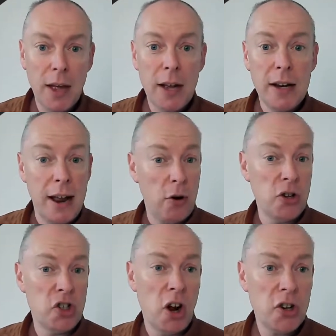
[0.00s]
Now
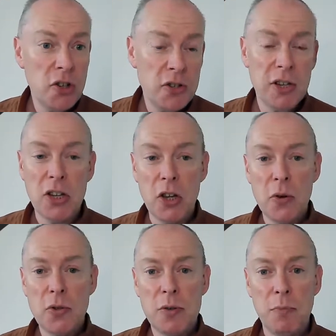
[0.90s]
conjunctions are
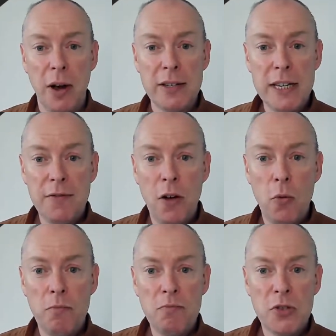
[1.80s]
used by
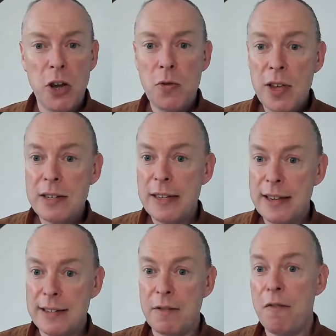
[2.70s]
default, so this
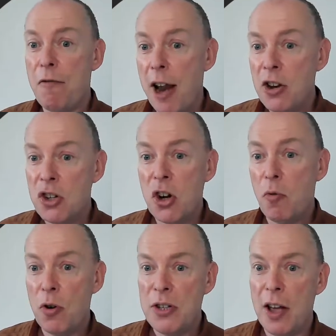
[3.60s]
list in French
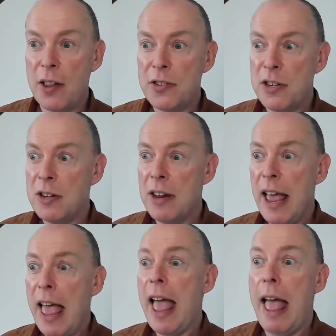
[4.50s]
returns an
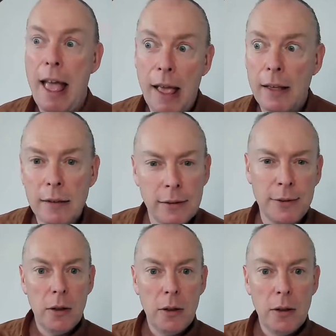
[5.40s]
é.
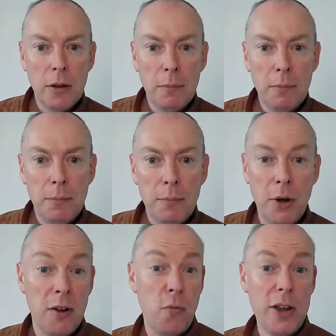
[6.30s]
But
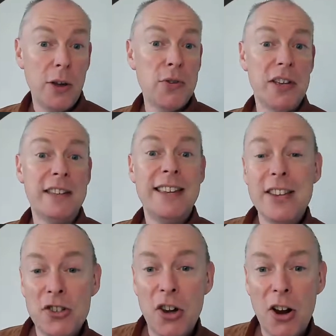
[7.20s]
if we use a
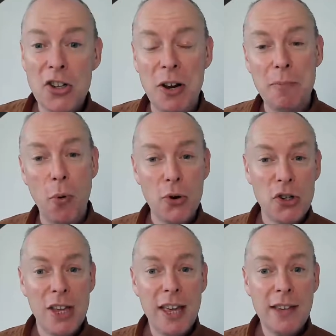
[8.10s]
disjunction in
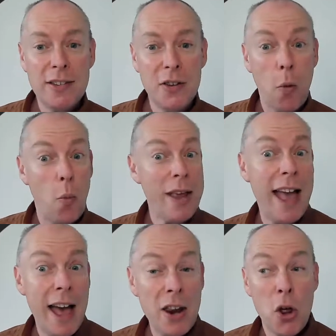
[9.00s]
Portuguese, we
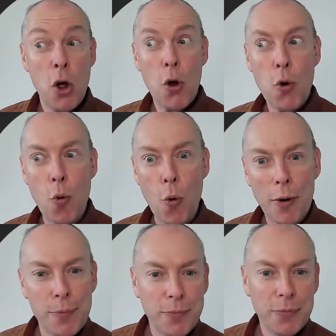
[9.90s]
get an oo,
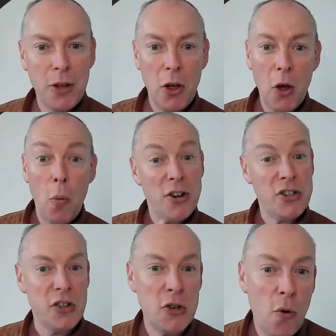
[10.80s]
which is
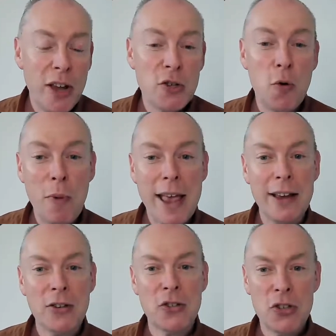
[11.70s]
the noise you'll make
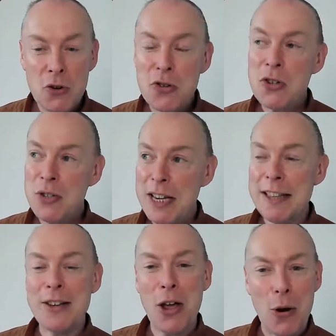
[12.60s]
as soon as you see the
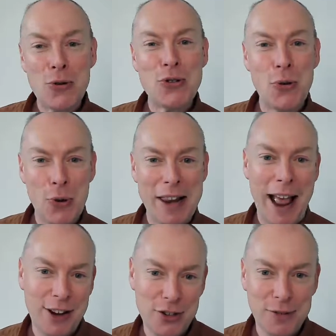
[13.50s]
code tool in
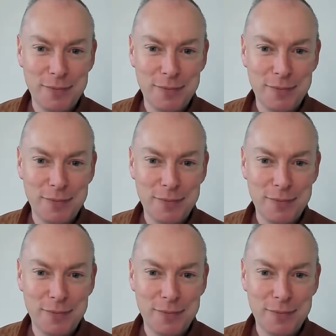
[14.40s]
action.